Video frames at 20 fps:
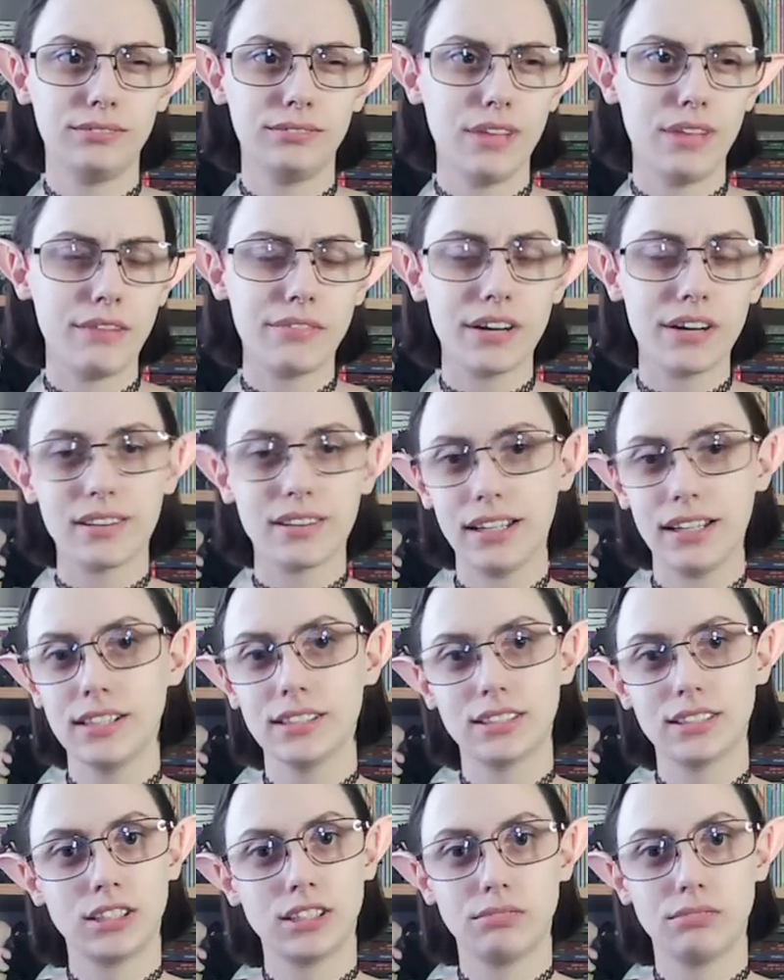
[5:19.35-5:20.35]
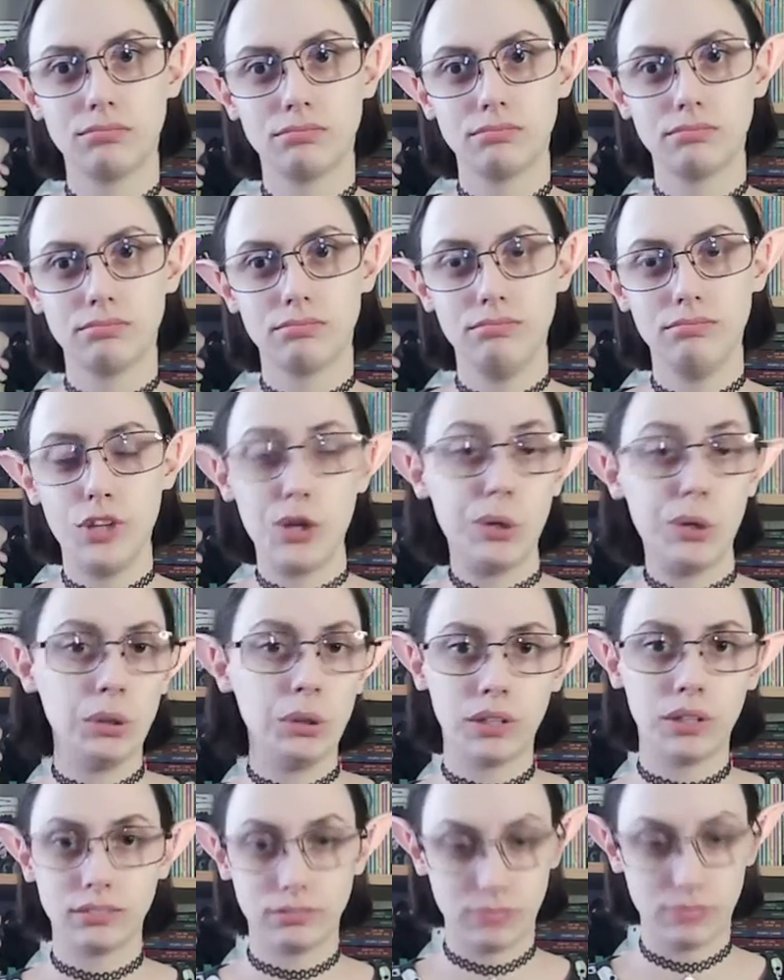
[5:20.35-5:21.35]
everything's
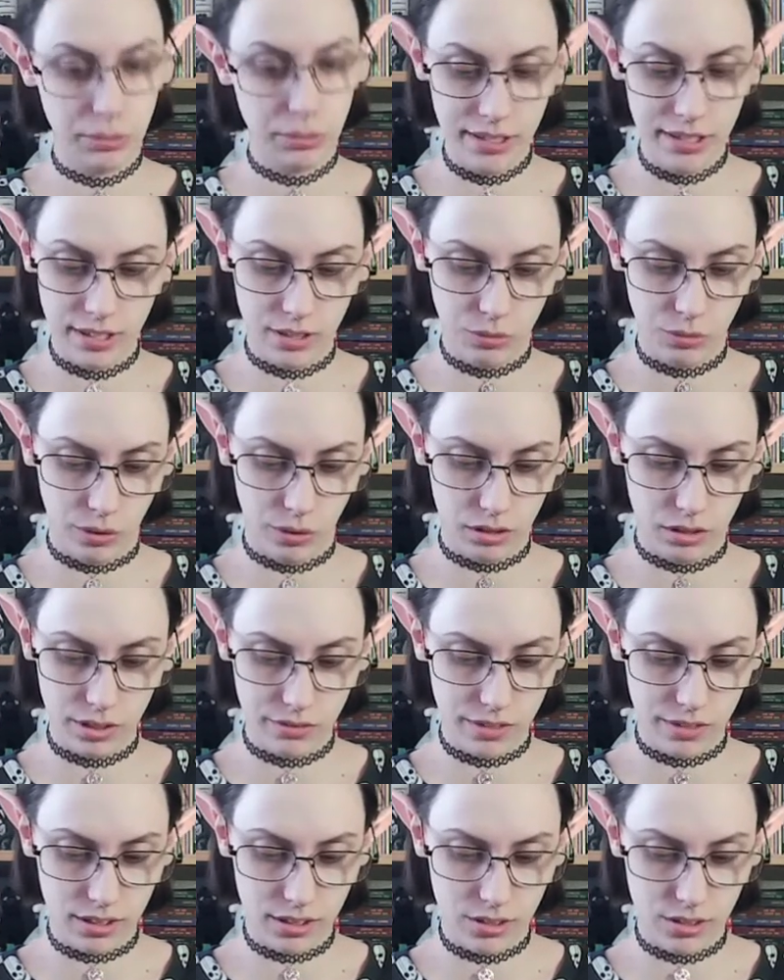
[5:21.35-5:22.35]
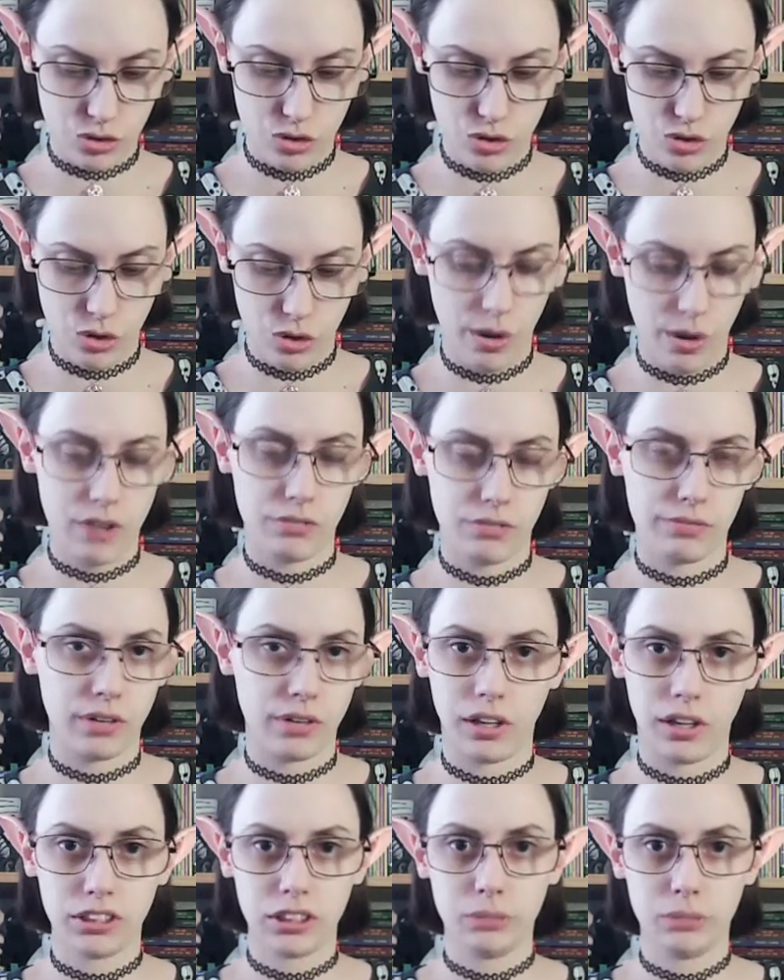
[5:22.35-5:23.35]
new to begin with. Everything's new at
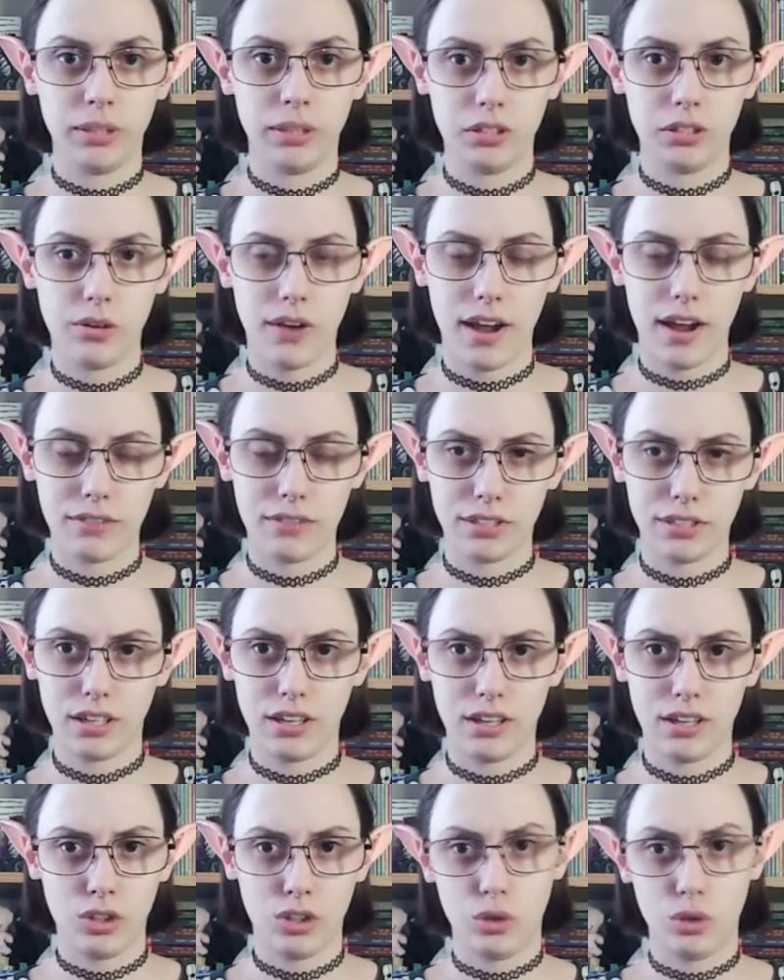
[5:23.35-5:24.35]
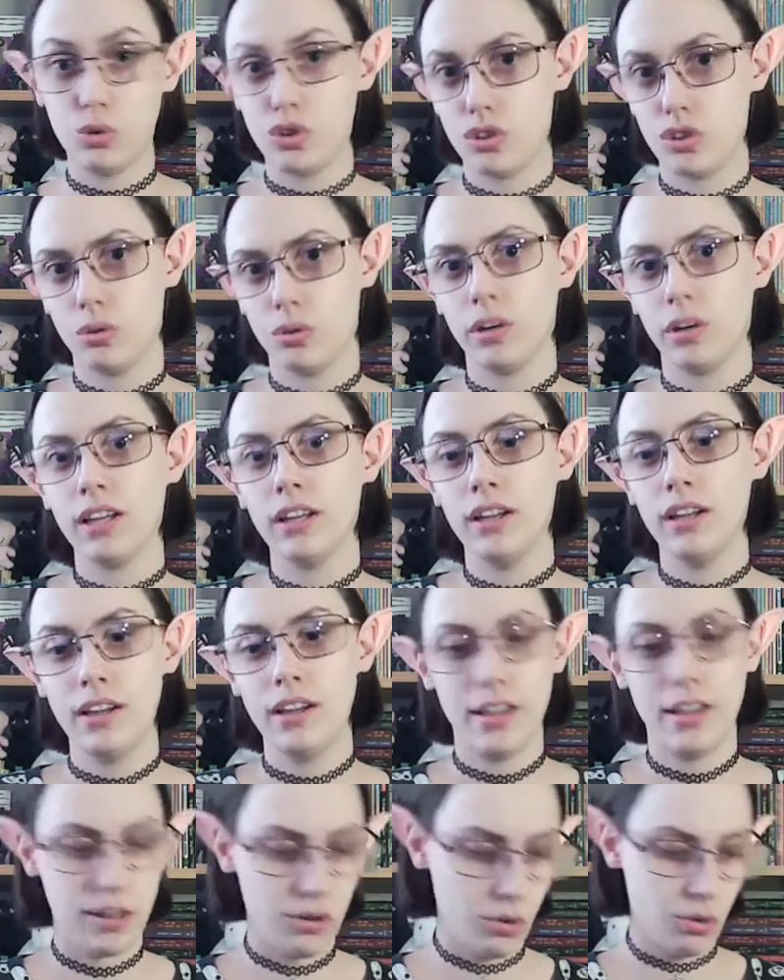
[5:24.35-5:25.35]
first, but you have to get used to it
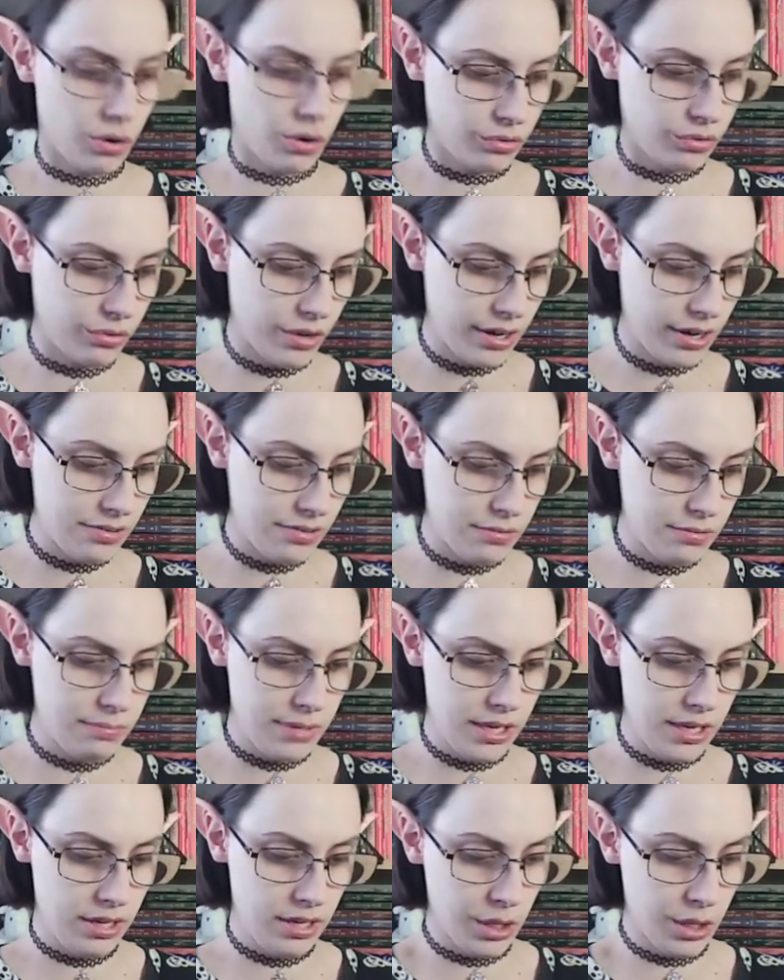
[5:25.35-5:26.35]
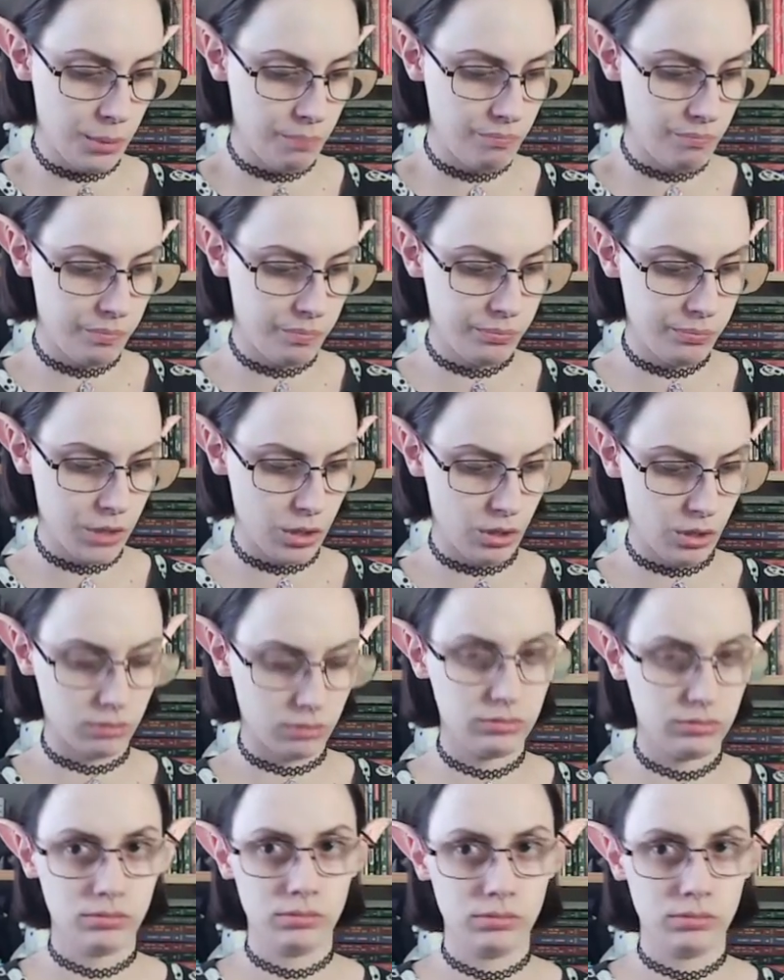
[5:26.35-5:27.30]
in order for it to be, you know,